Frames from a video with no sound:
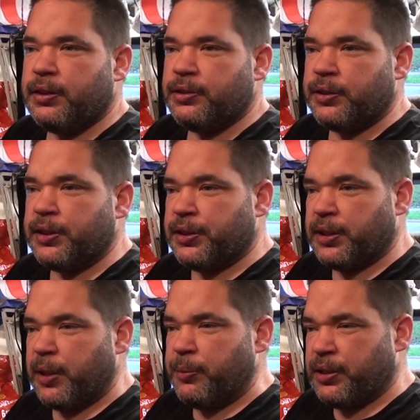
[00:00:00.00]
So I did
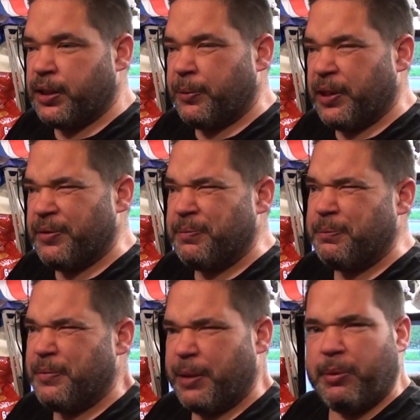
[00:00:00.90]
say it to my stepdad,
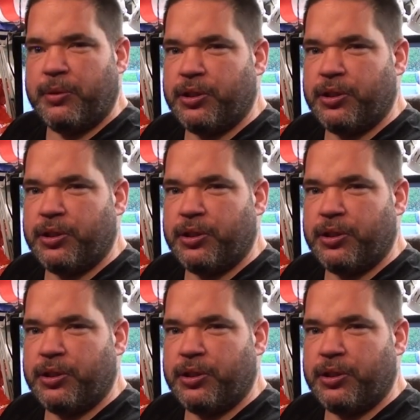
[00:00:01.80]
maybe we